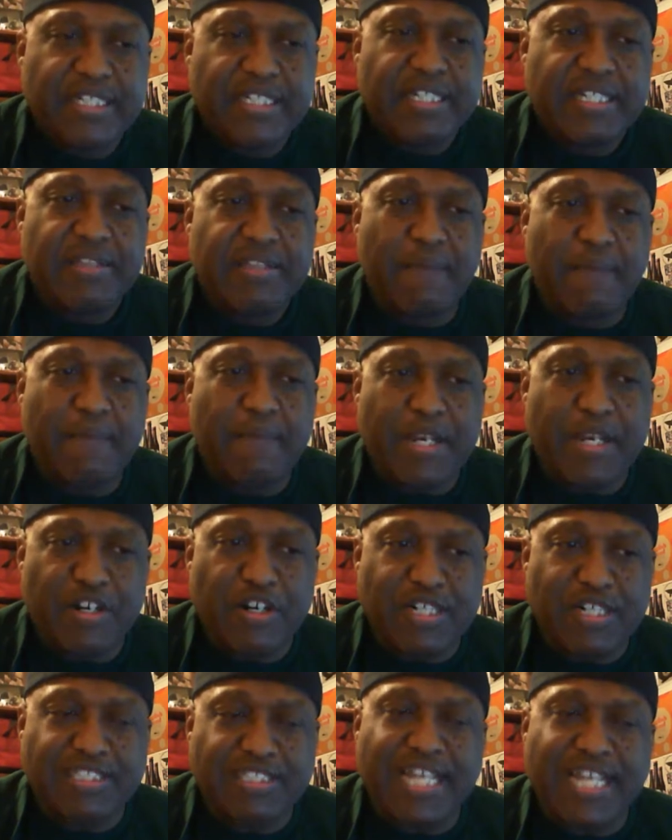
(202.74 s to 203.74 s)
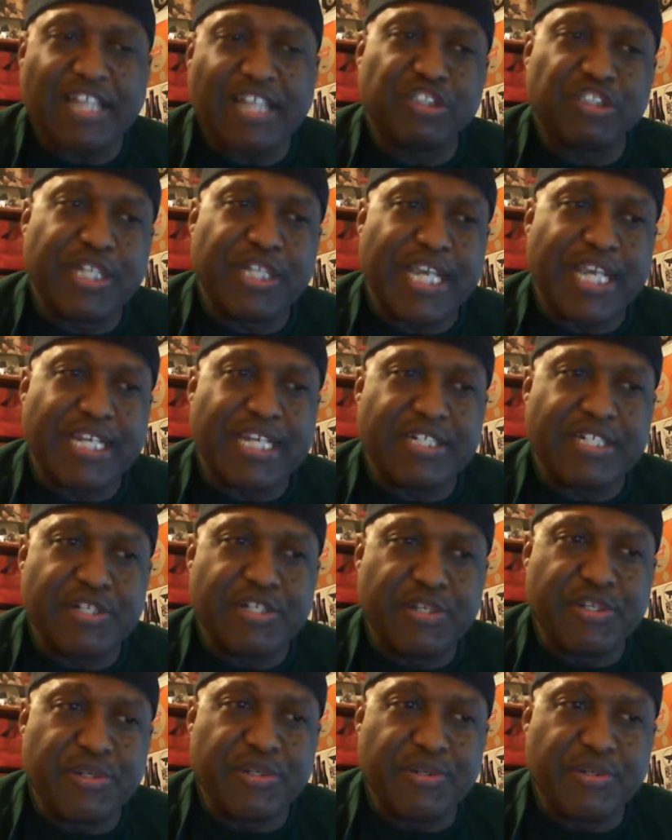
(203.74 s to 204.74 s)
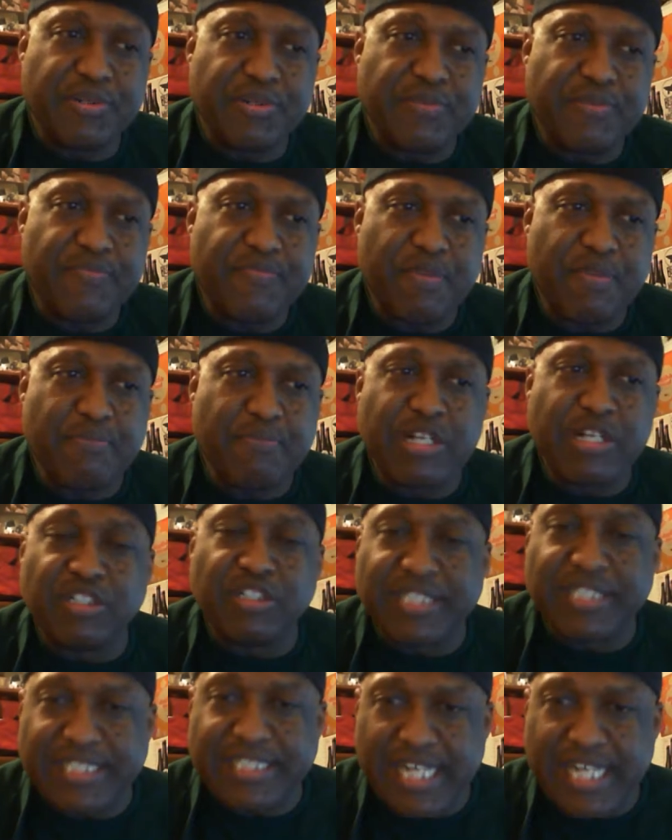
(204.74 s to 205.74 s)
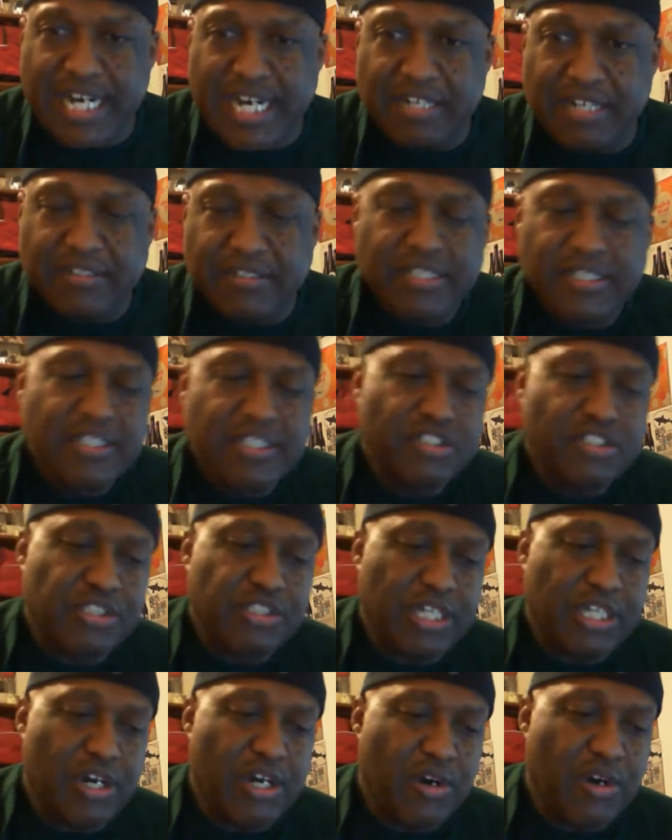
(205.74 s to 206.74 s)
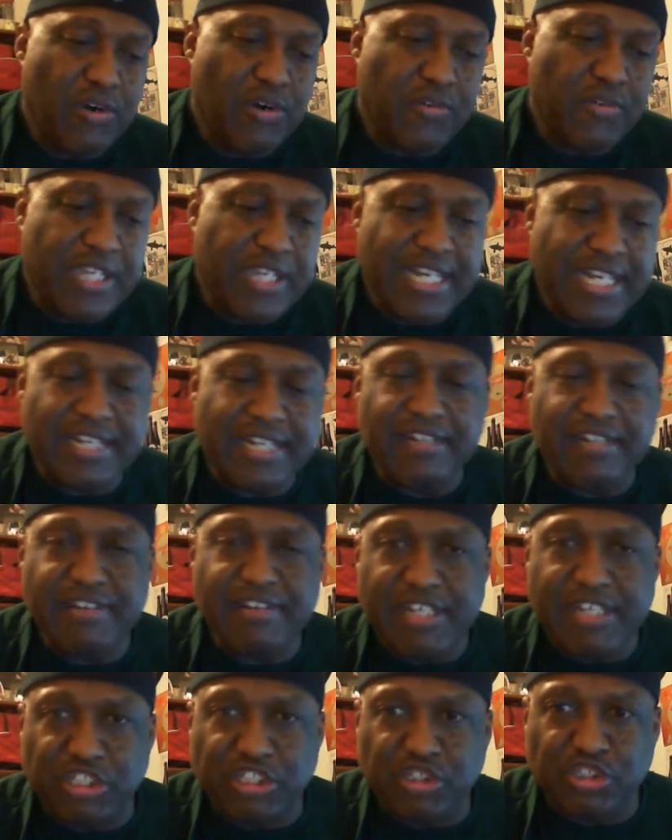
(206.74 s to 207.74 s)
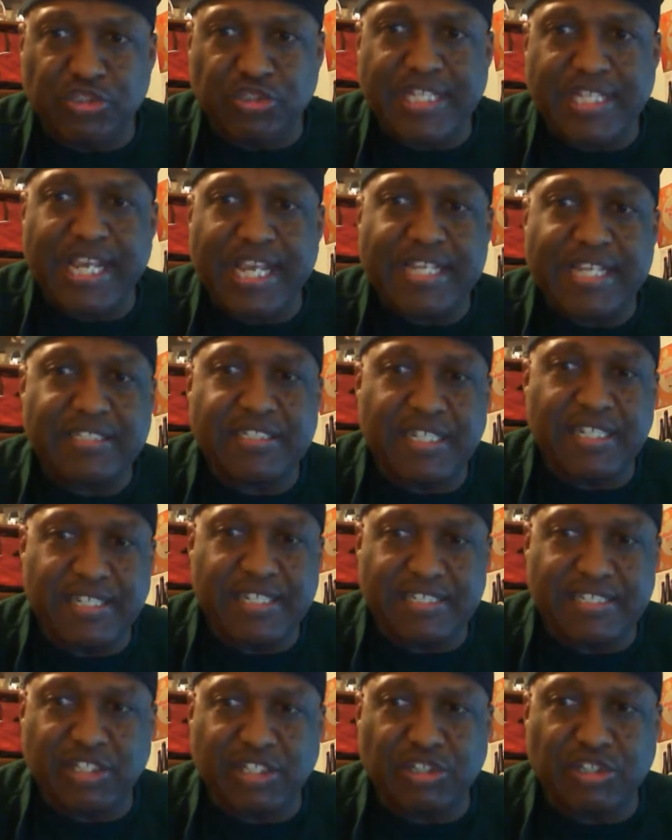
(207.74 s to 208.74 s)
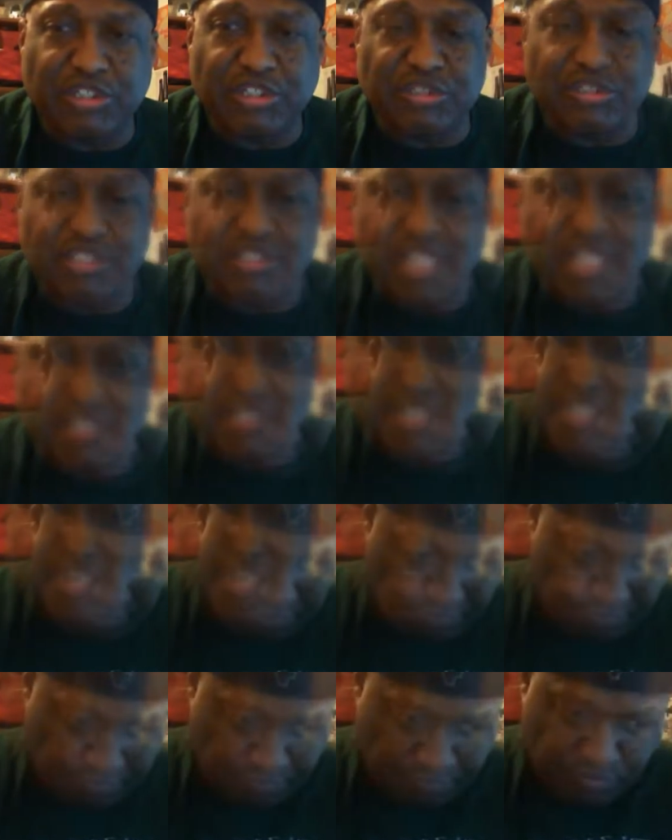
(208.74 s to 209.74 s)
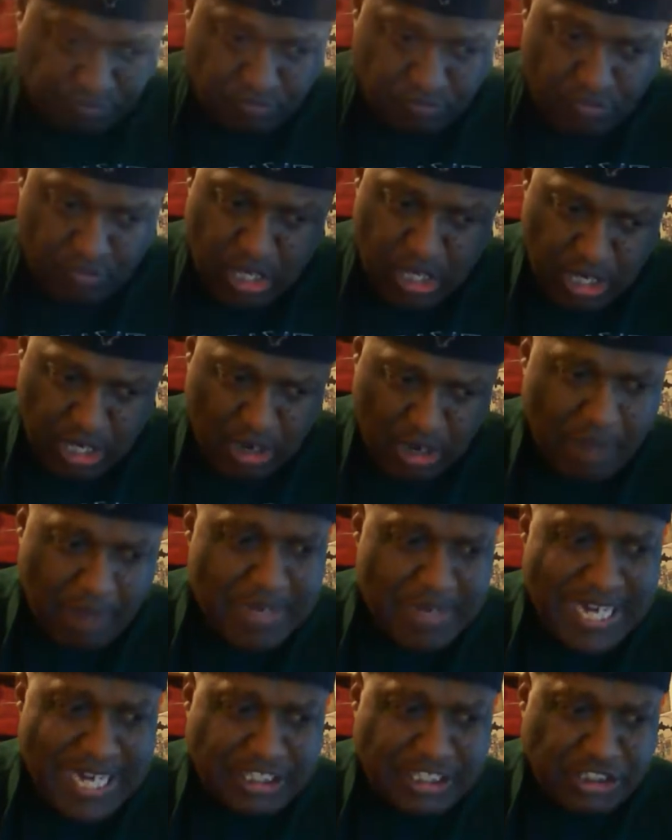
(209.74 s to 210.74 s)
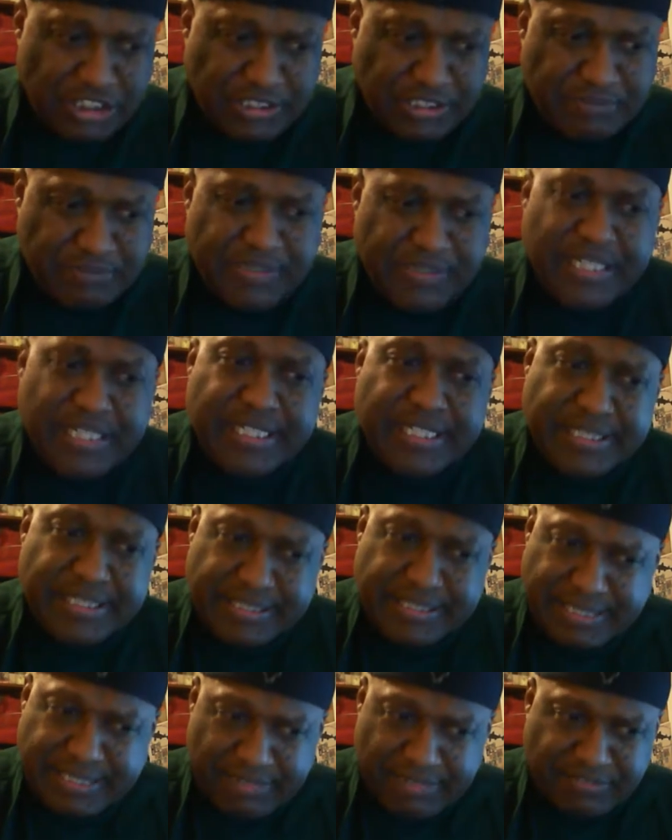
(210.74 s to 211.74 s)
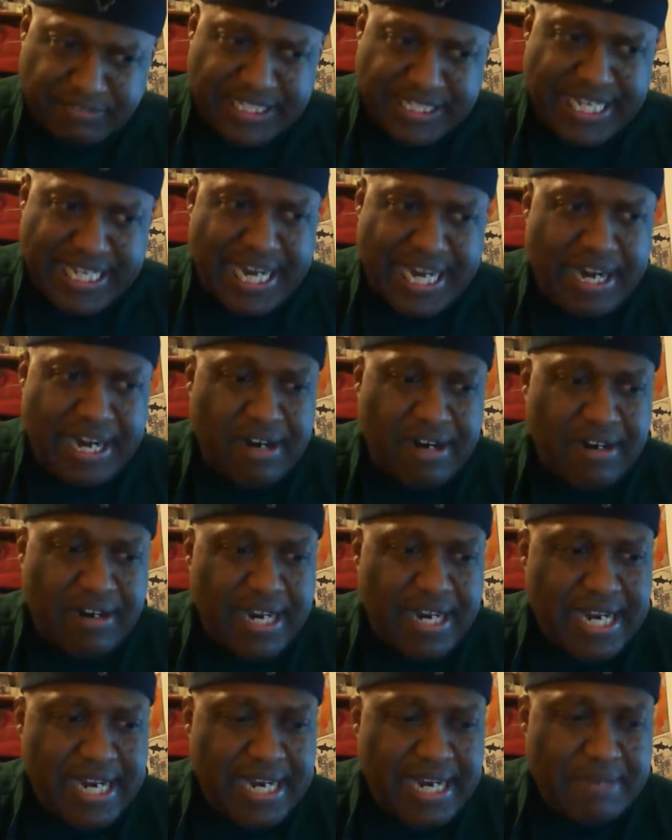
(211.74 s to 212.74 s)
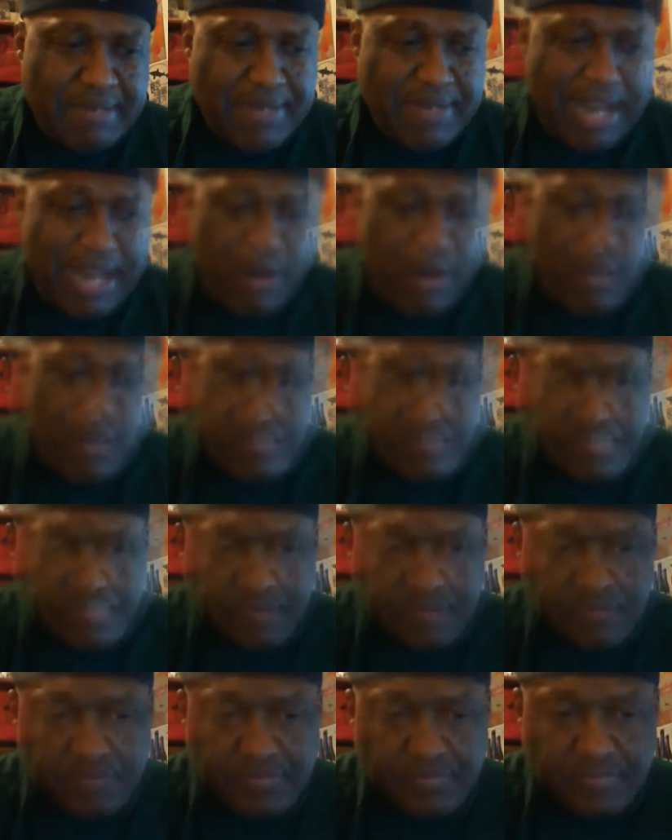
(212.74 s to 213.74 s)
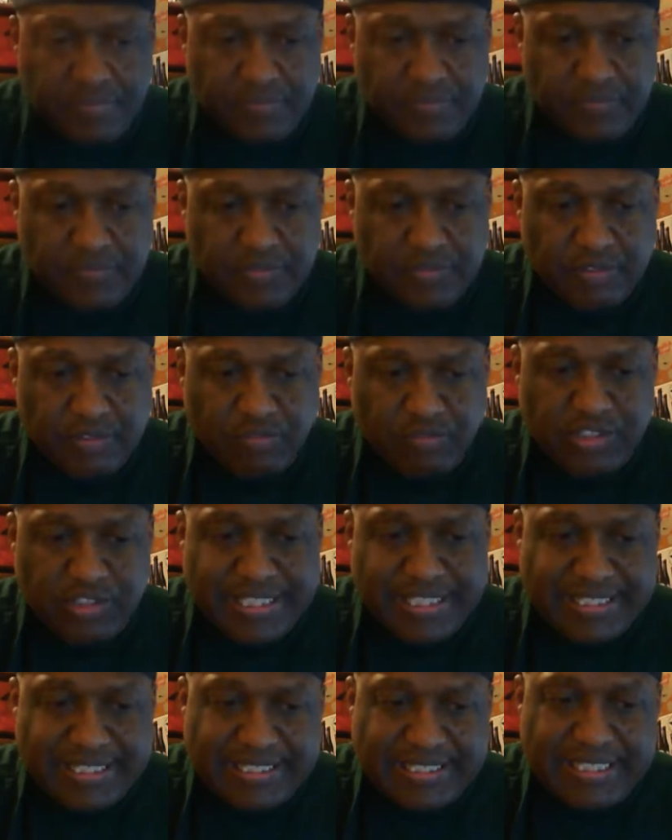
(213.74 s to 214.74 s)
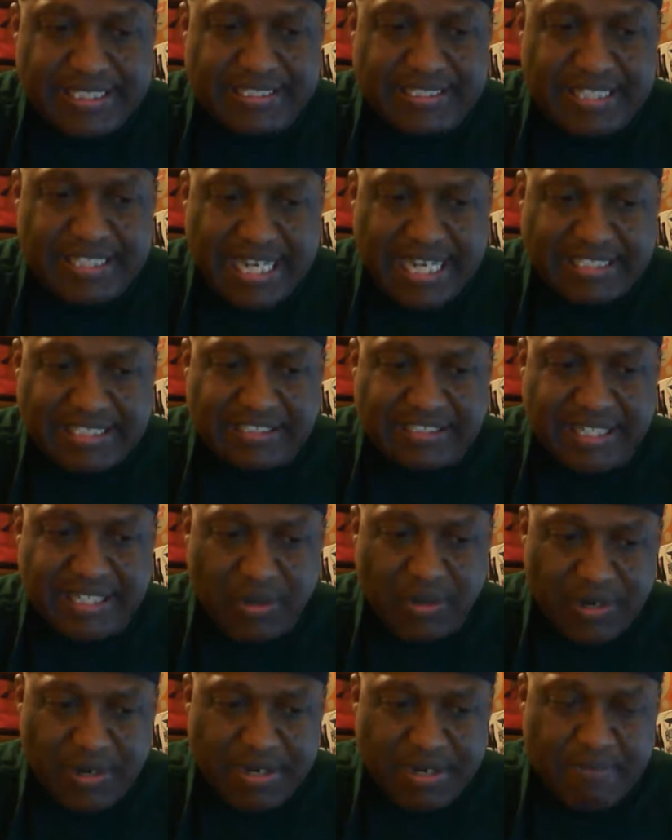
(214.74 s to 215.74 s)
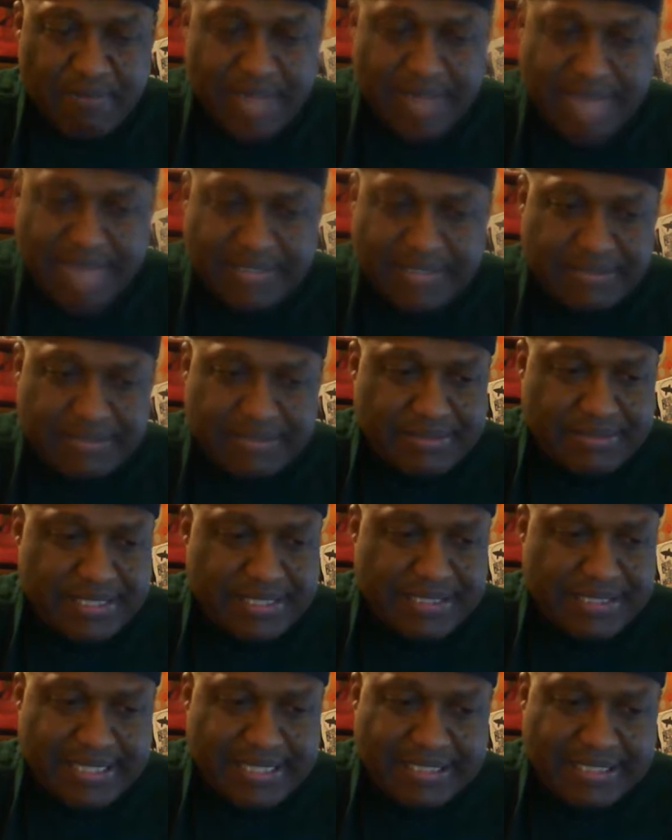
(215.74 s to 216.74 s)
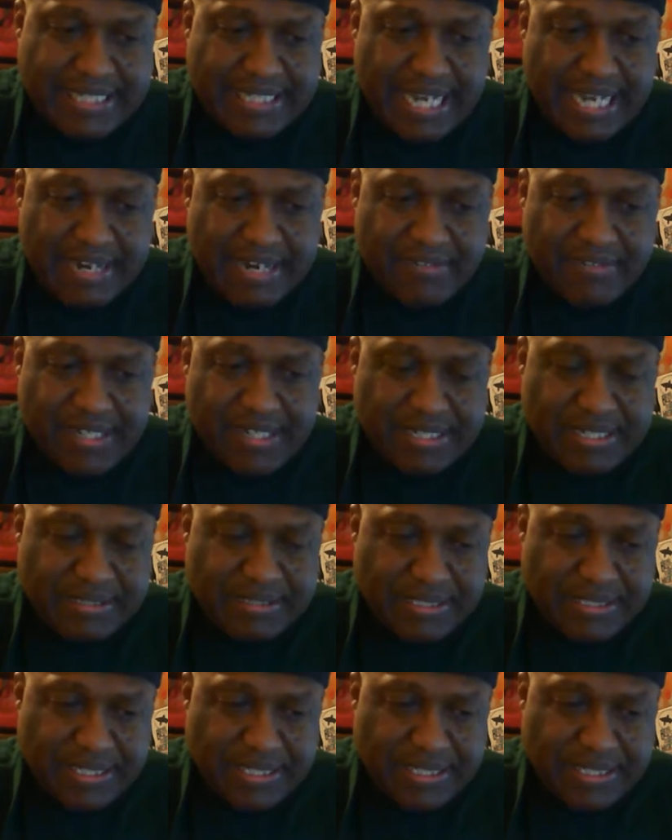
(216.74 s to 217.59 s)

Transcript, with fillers: the bitterness actually getting to the middle of the tongue. So getting an initial taste, and then it's also settling in other parts. Carbonation, definitely there. Not overly carbonated. Really sits nicely on the palate. Sits as kind of a,